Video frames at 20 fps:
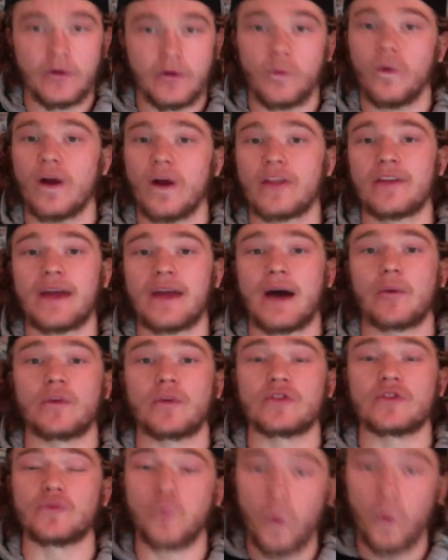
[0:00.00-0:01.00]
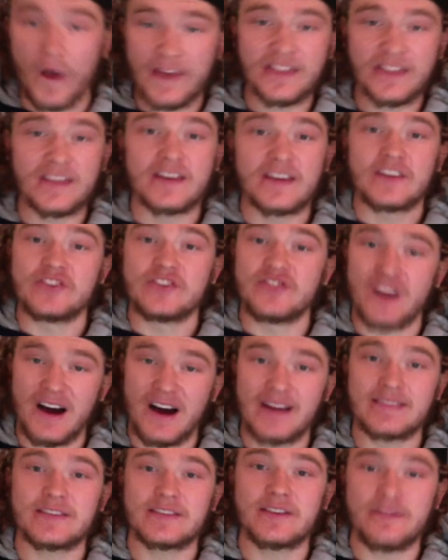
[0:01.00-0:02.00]
Whether that was with
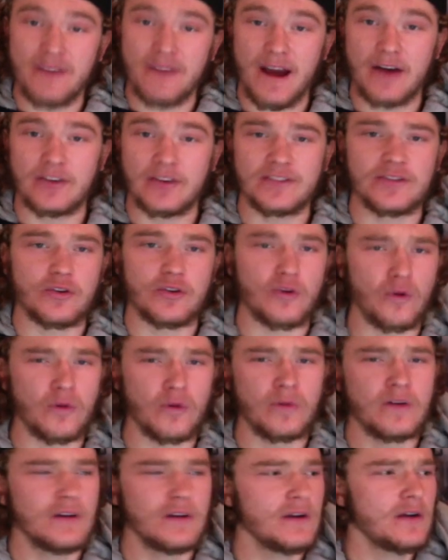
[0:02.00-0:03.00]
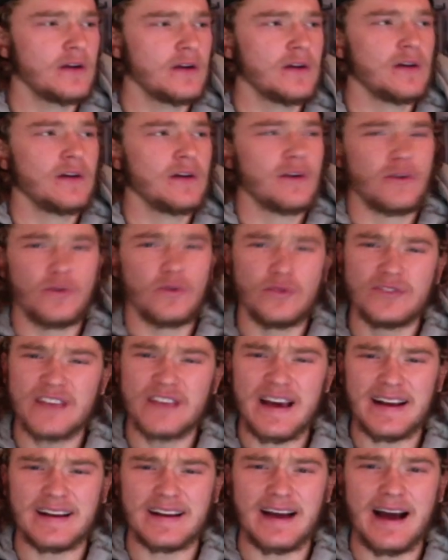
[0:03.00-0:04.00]
John Tavares, who's
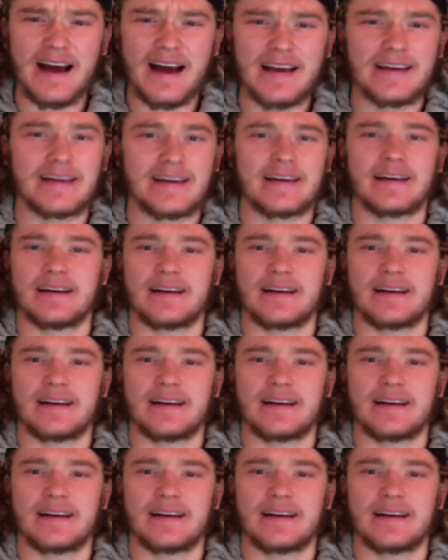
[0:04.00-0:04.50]
that guy?